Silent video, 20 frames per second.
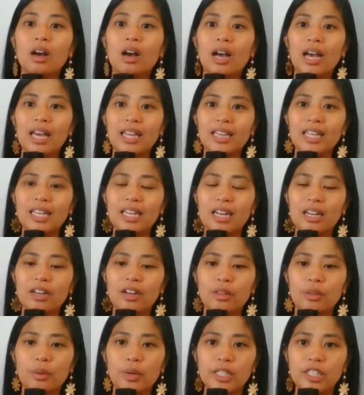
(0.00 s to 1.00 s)
And then
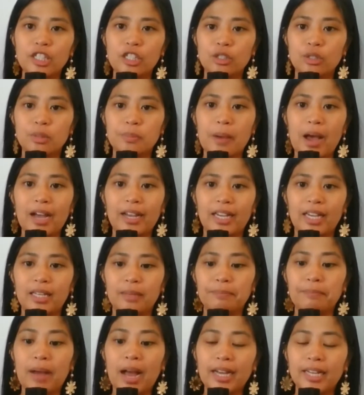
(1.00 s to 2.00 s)
another way to use
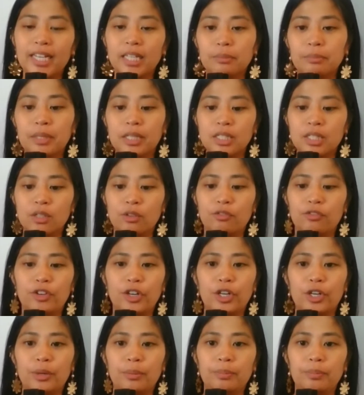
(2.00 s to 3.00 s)
bakit plus a
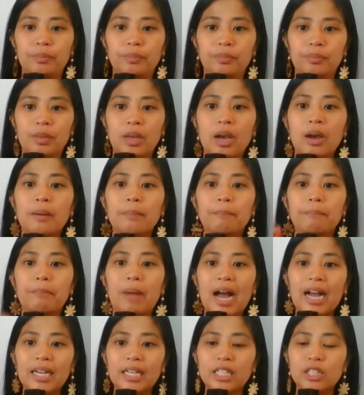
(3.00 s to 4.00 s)
verb.
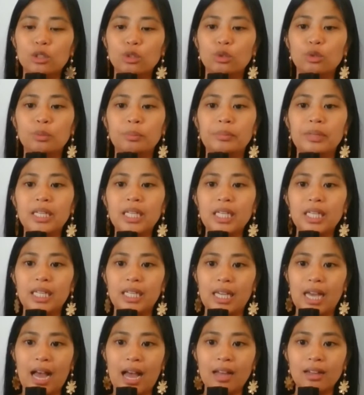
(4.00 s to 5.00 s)
Bakit
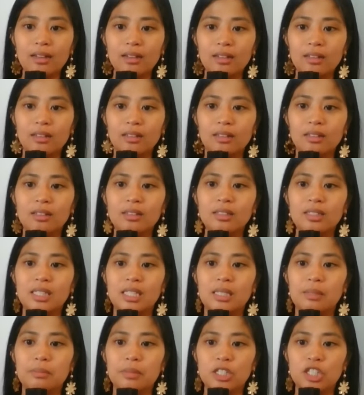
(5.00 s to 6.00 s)
umiiyak
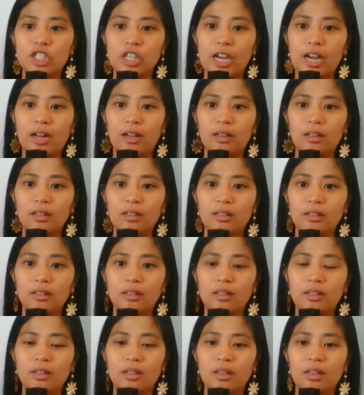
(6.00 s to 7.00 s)
si Michelle?
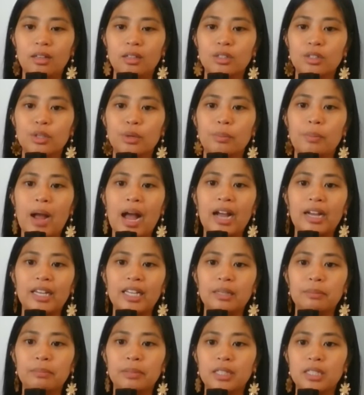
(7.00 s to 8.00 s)
So
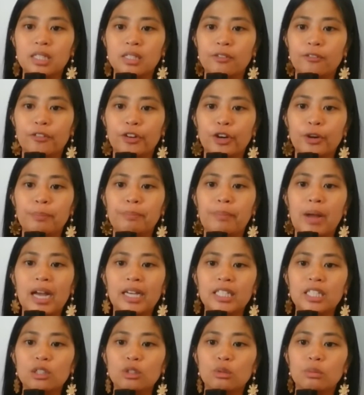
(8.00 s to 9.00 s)
bakit plus a verb,
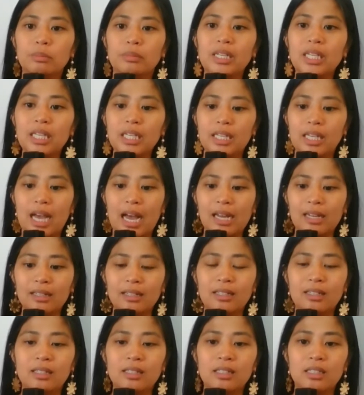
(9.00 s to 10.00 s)
bakit
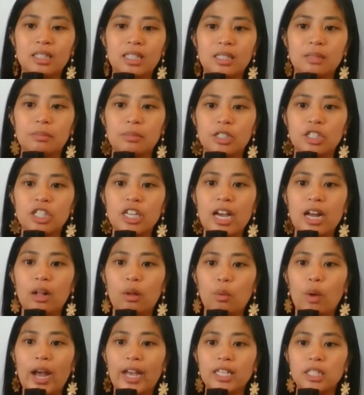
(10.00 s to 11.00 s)
umiiyak si
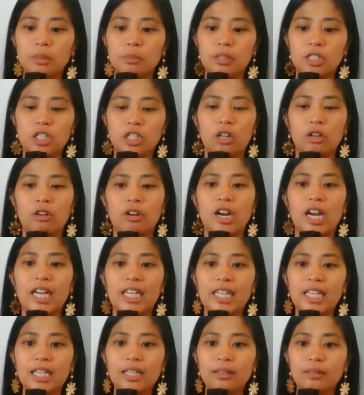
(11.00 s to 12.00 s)
Michelle? Why is Michelle
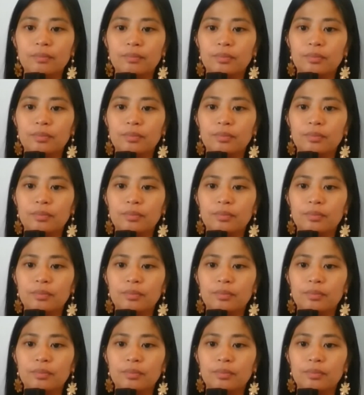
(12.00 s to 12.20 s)
crying?